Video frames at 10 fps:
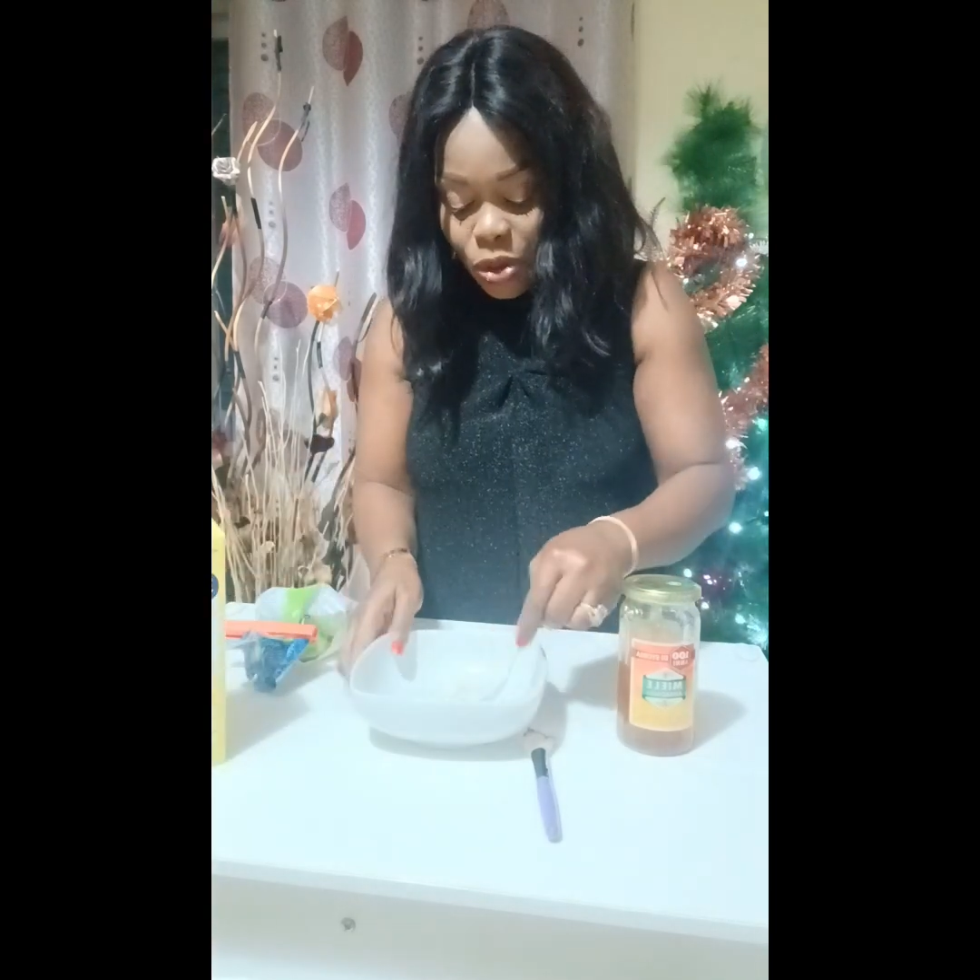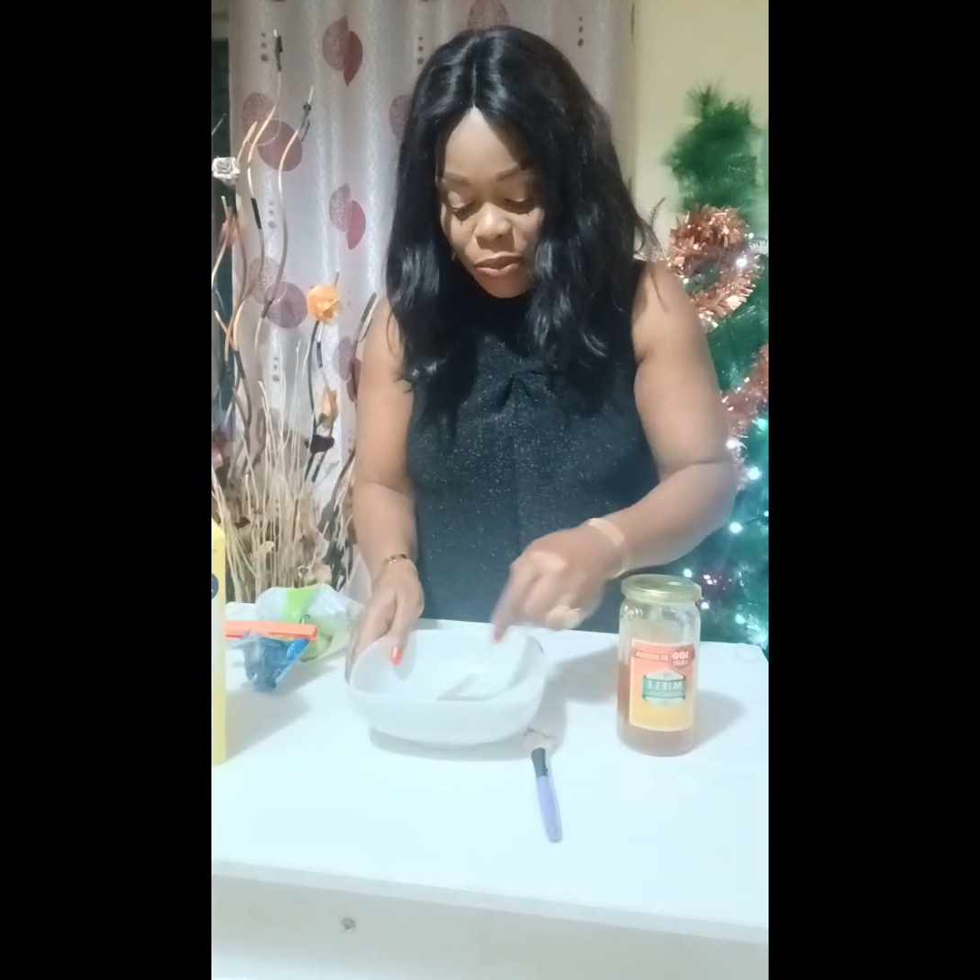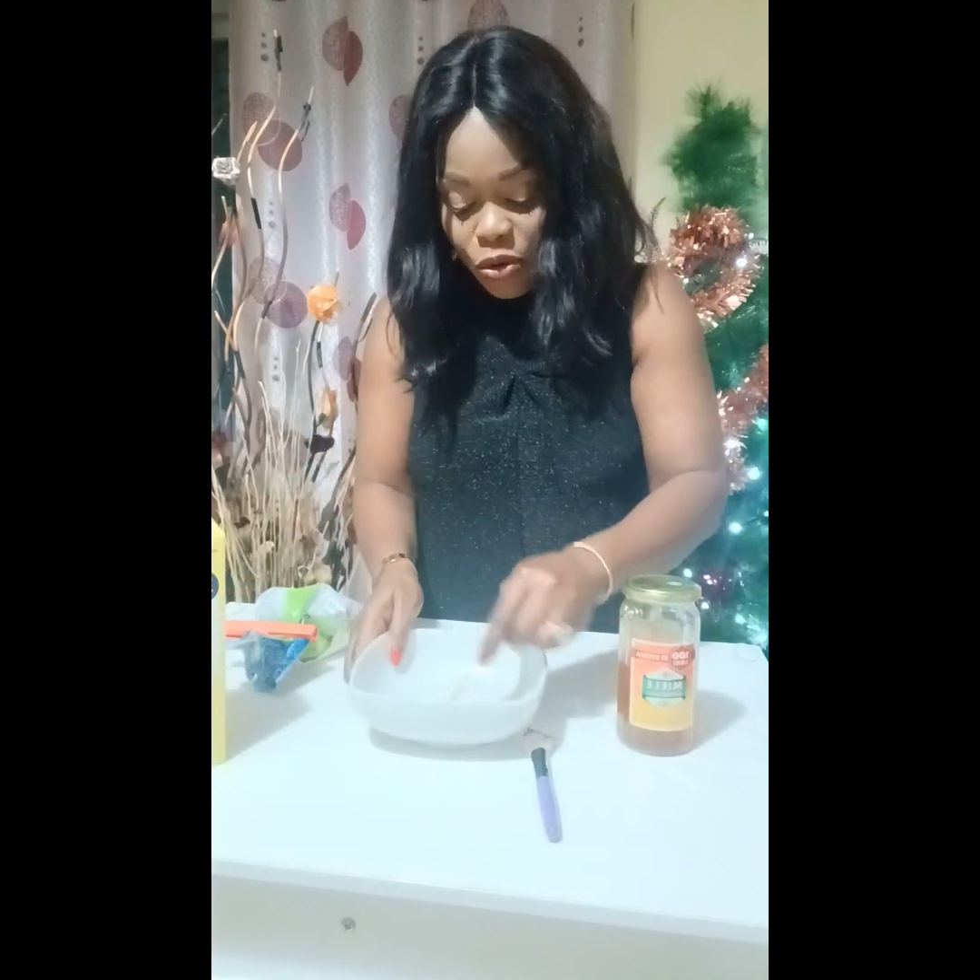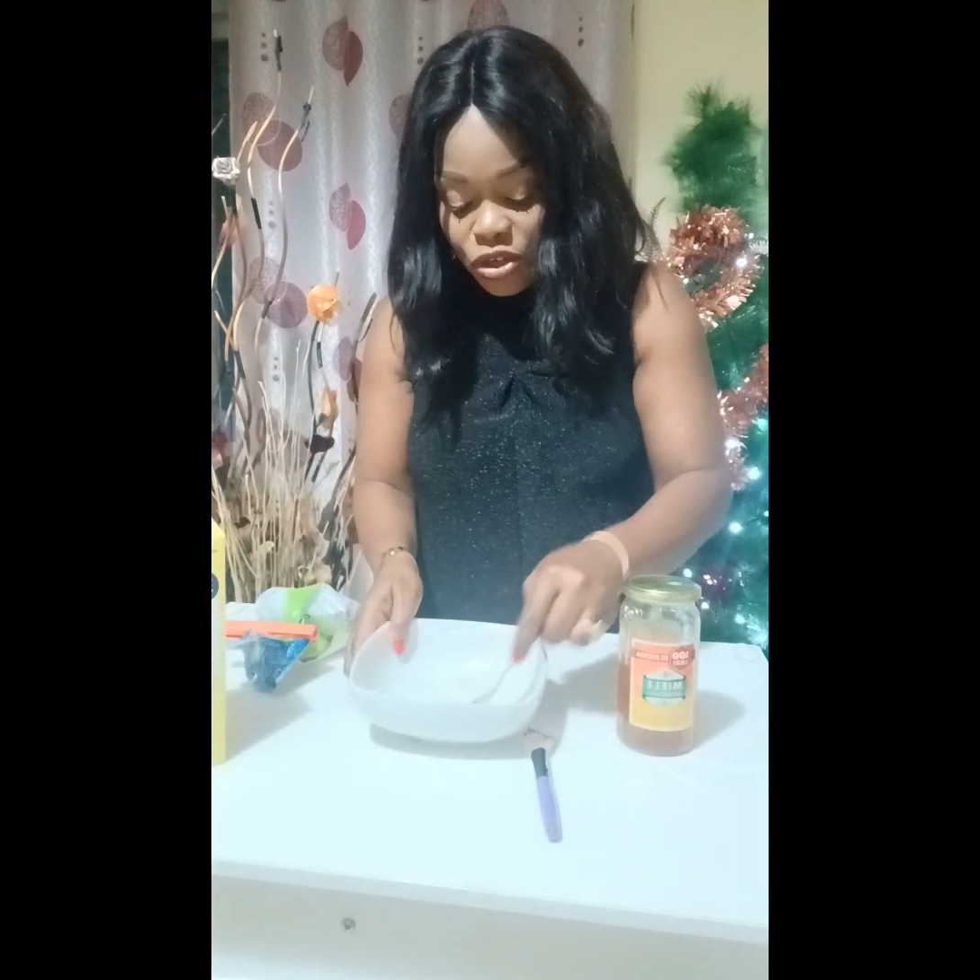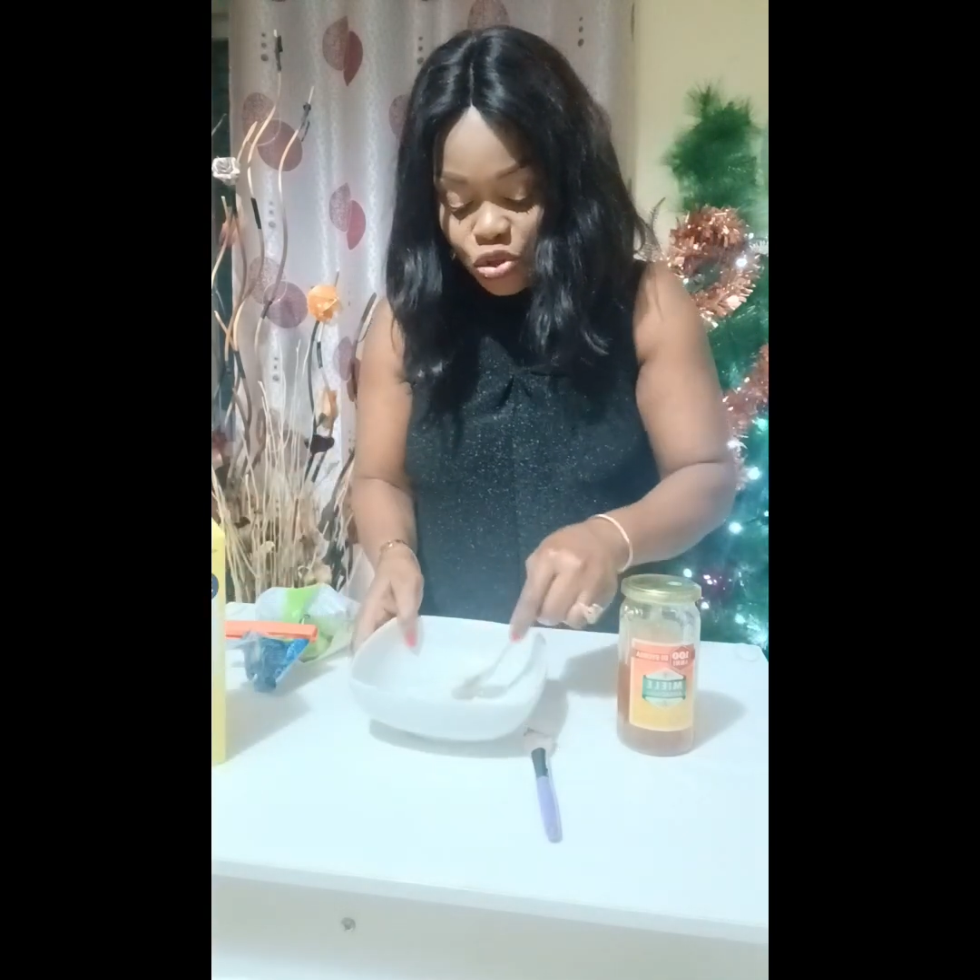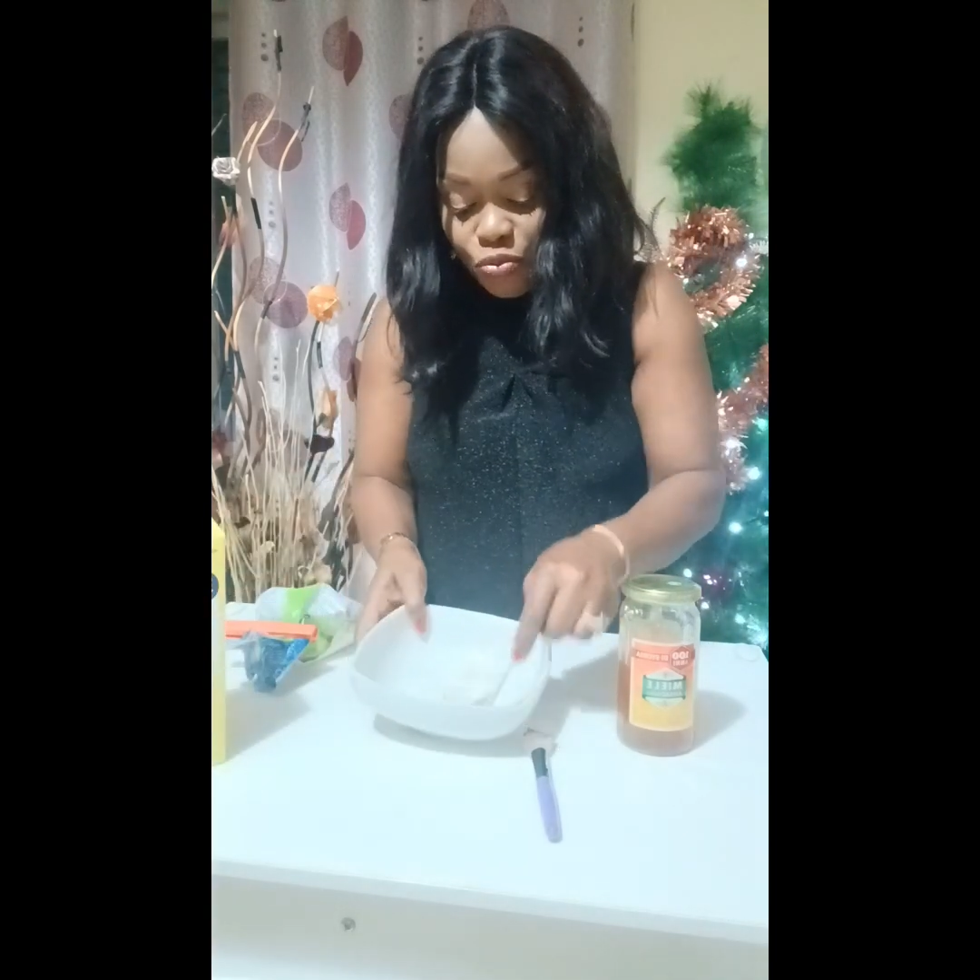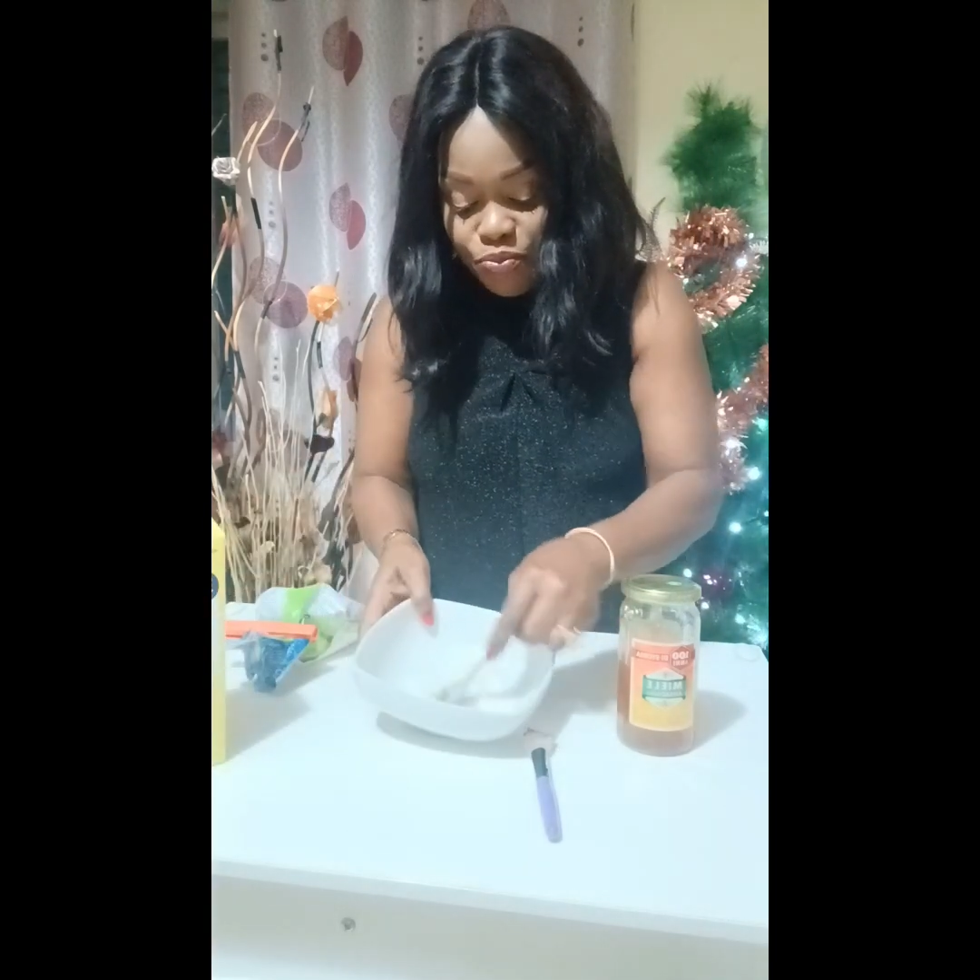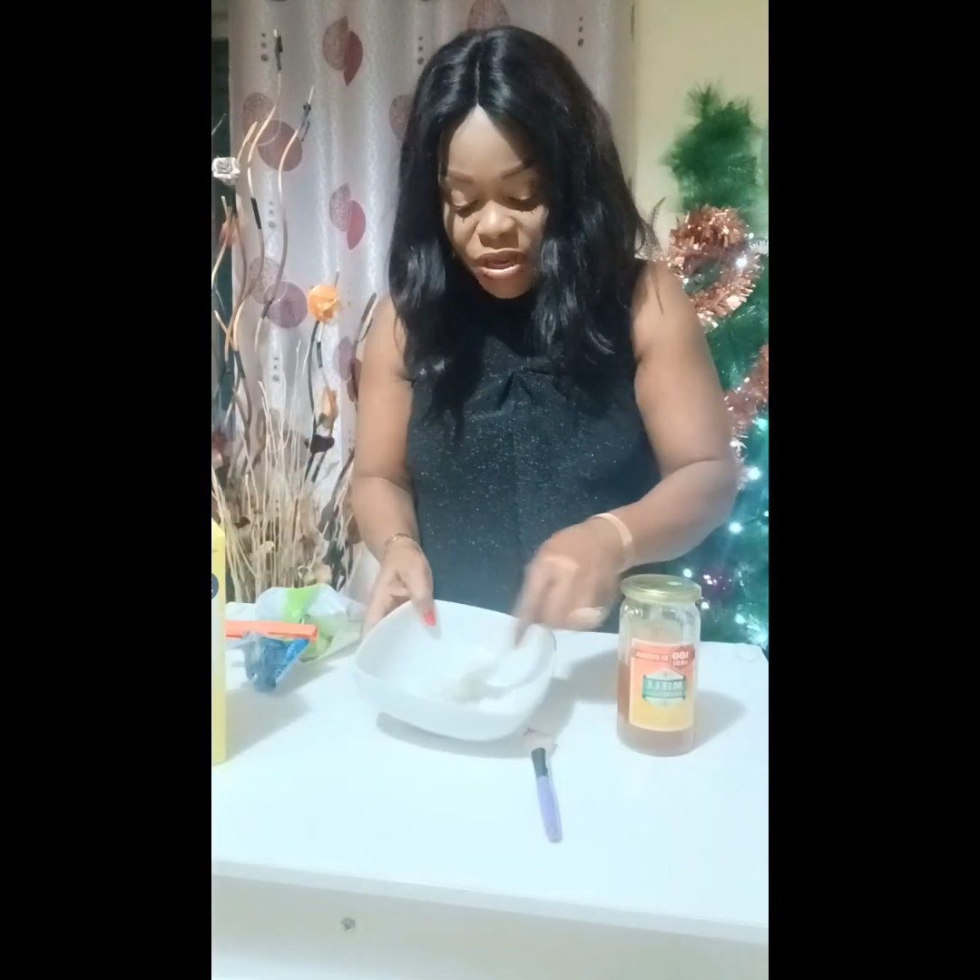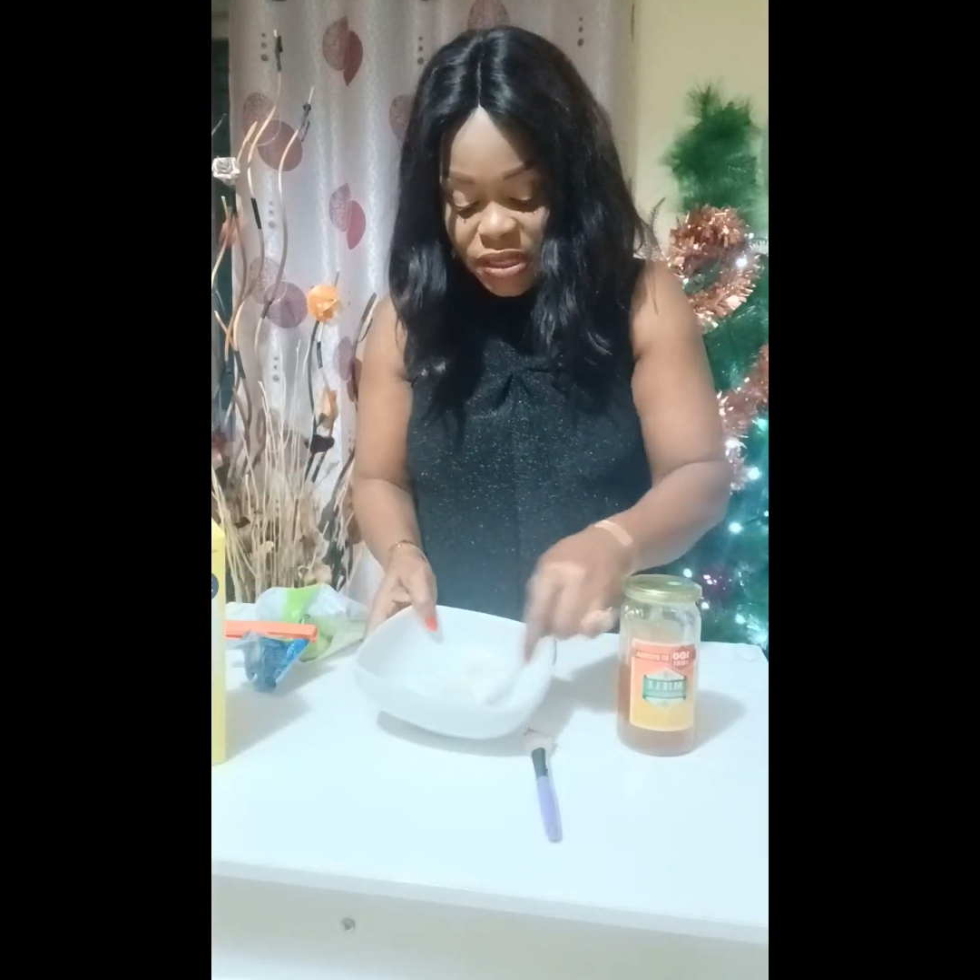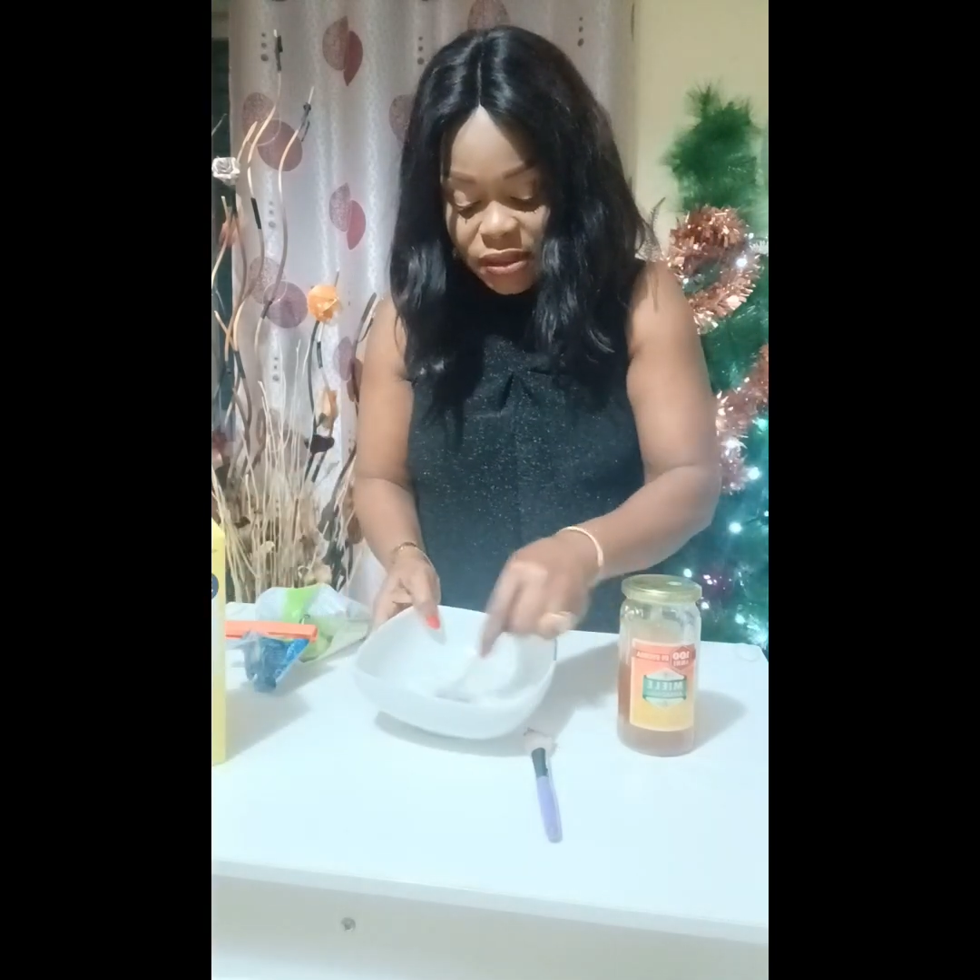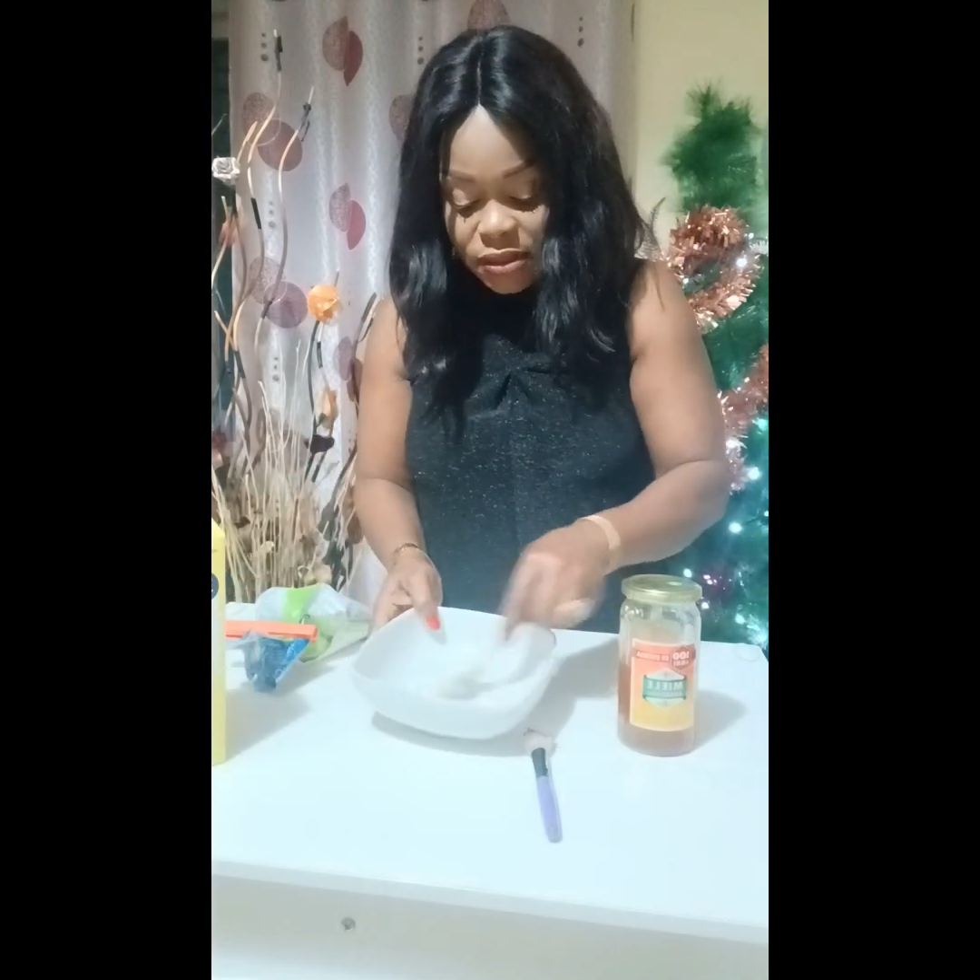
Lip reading: the face.